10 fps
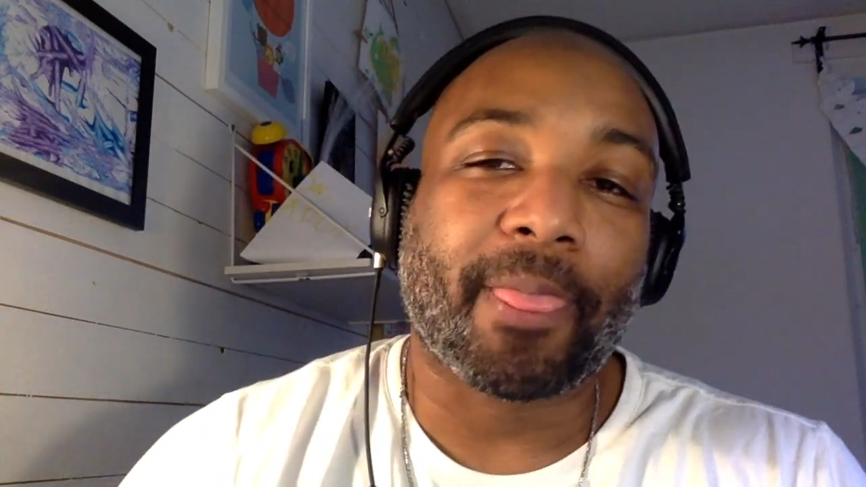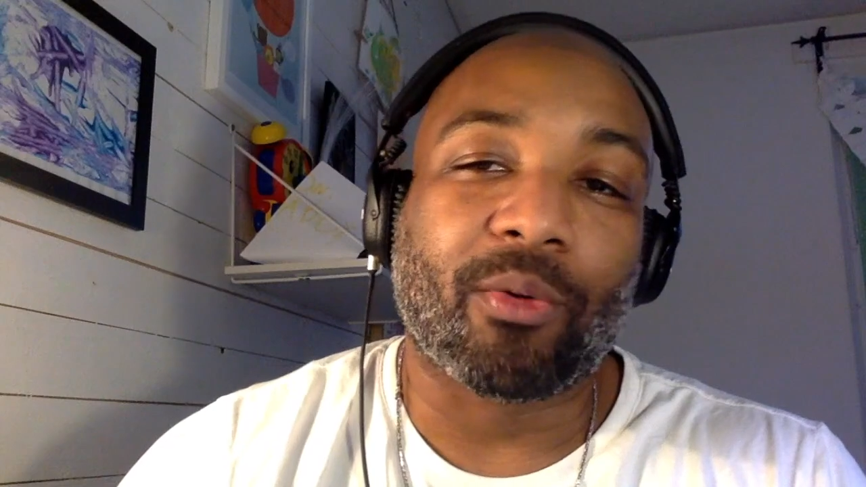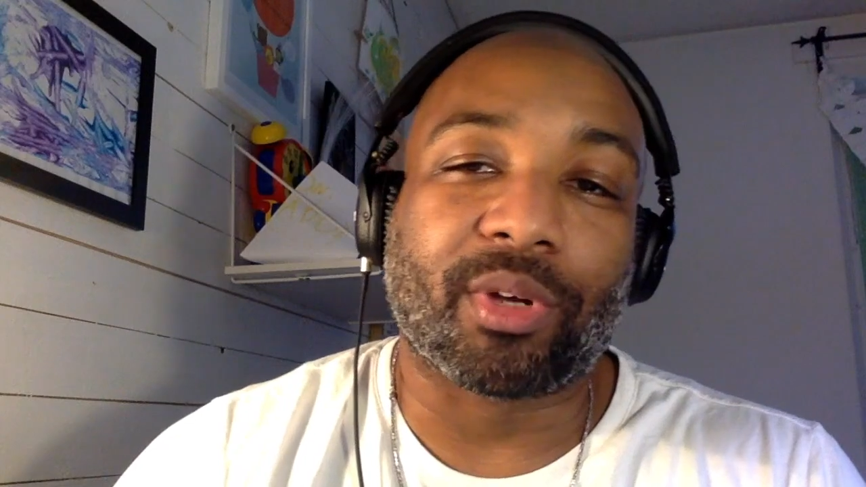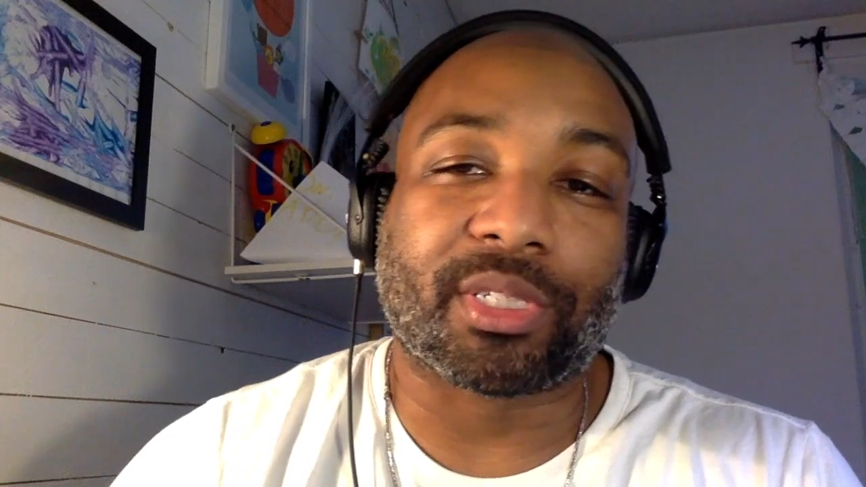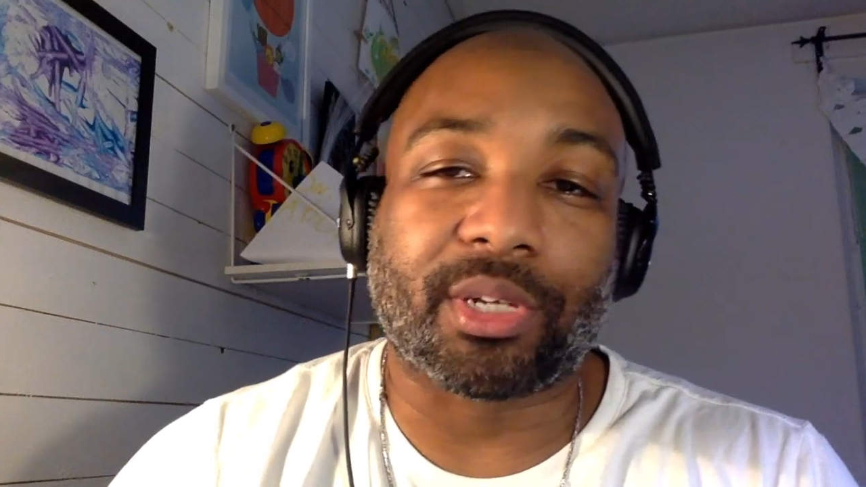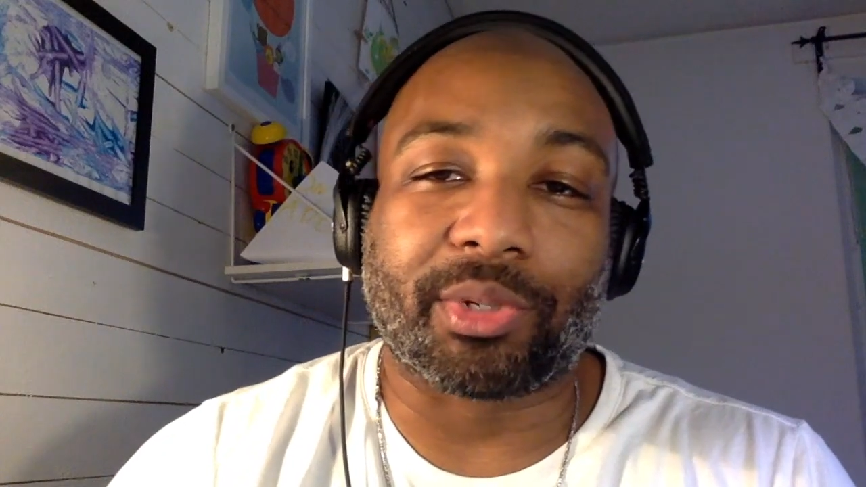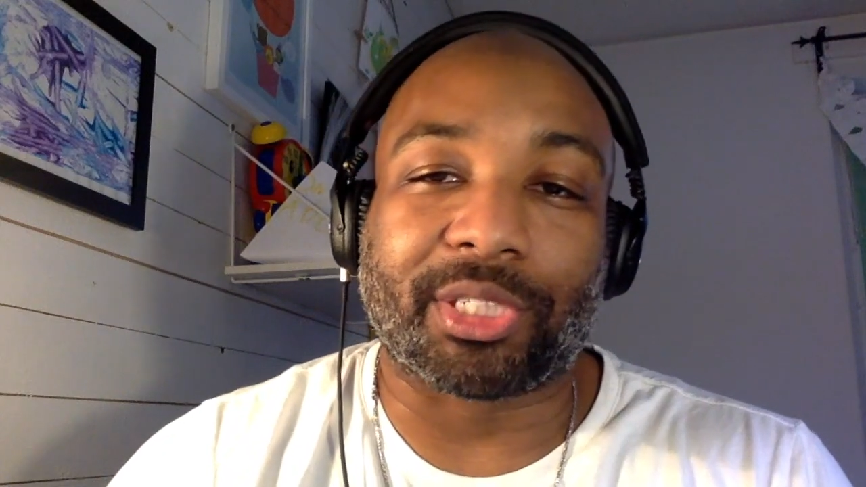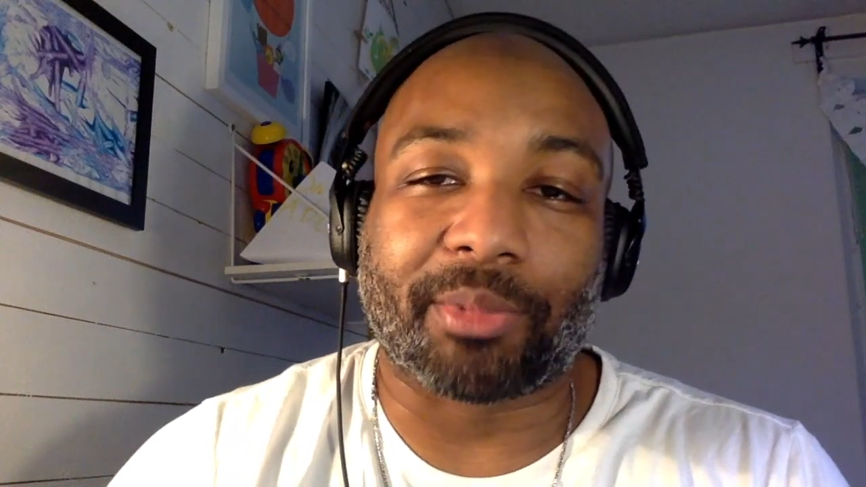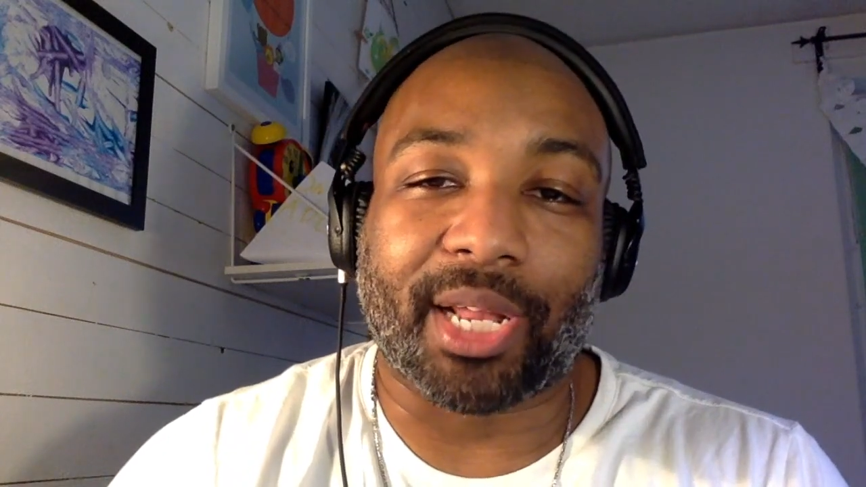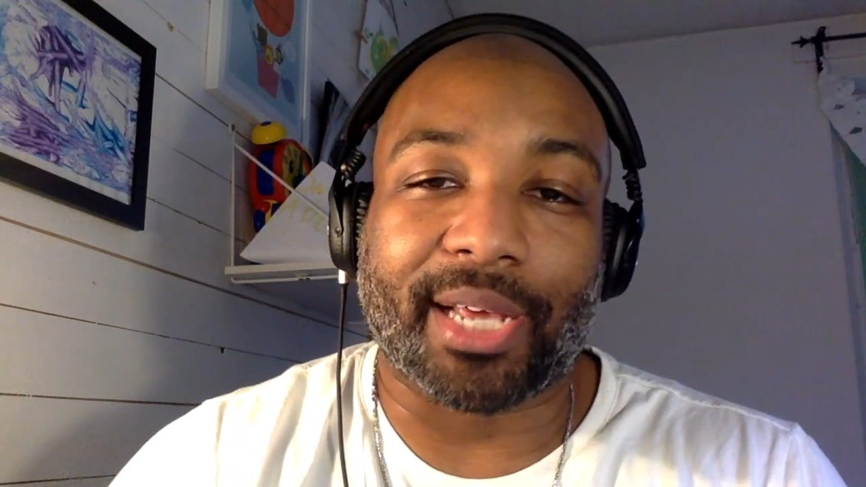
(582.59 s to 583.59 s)
with
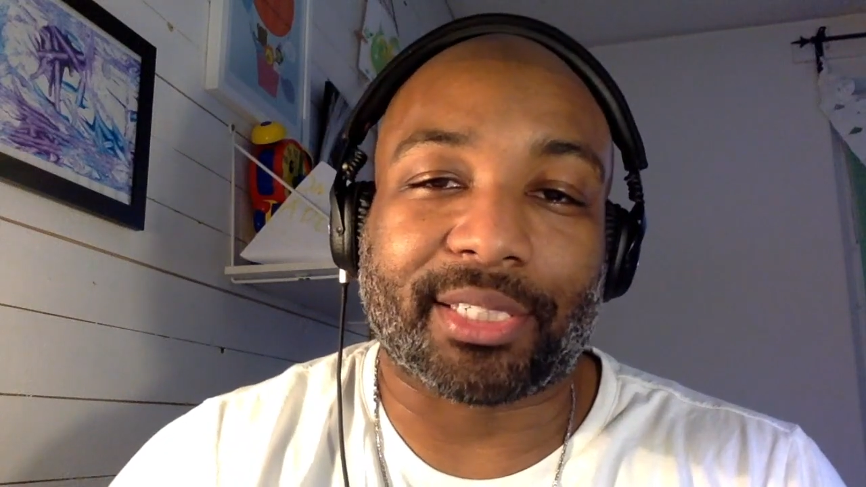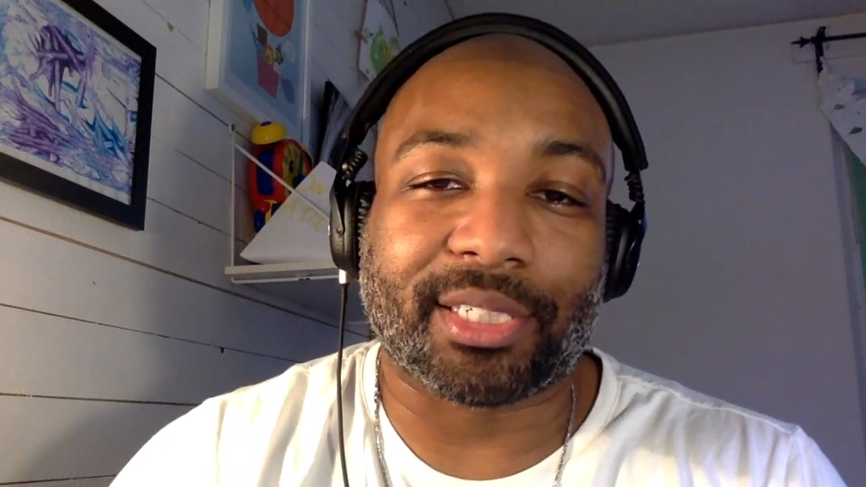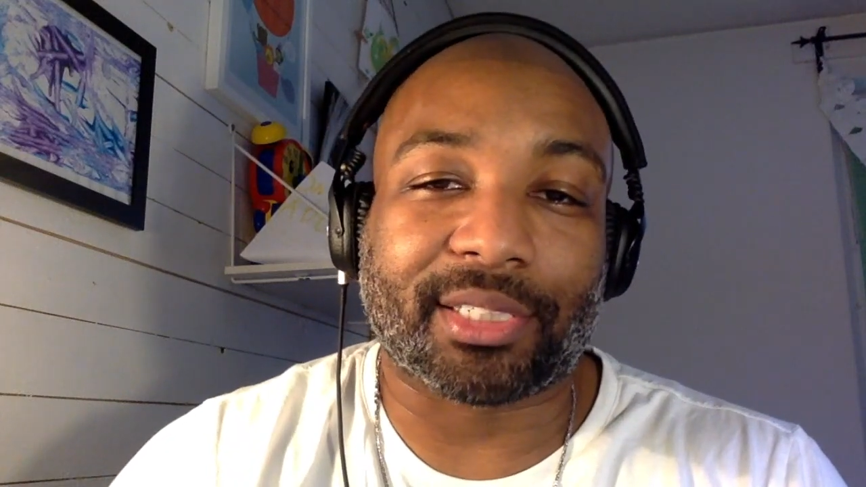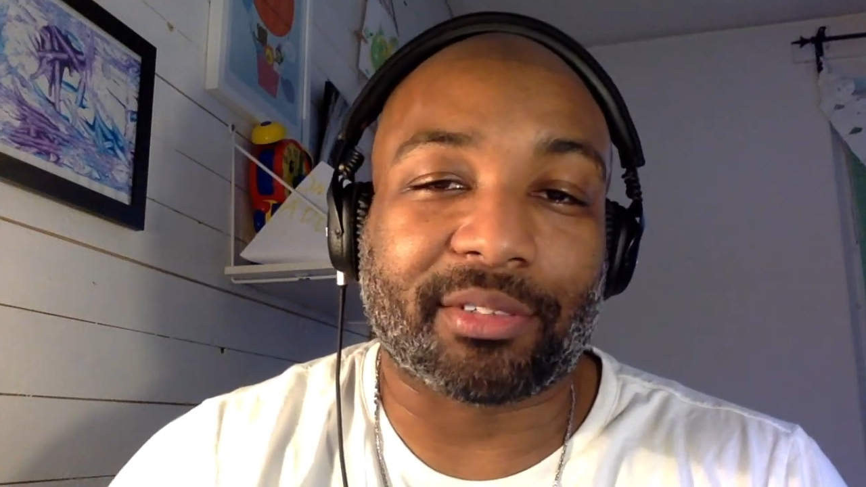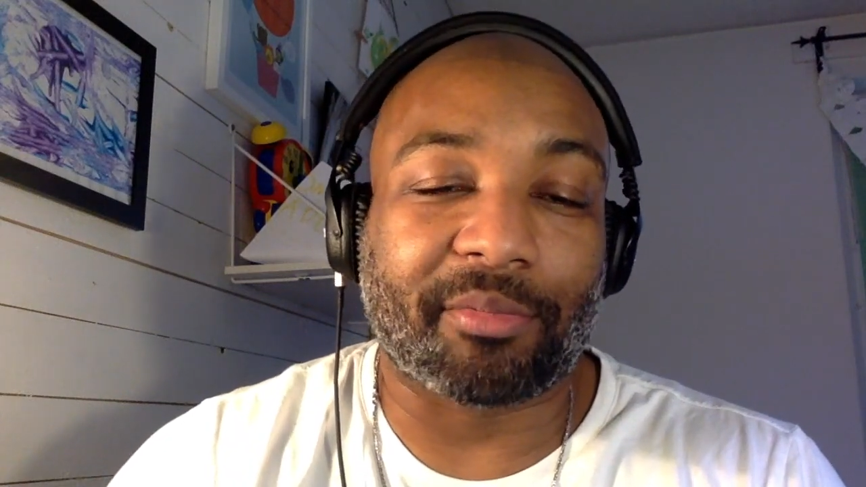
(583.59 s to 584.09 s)
some classics.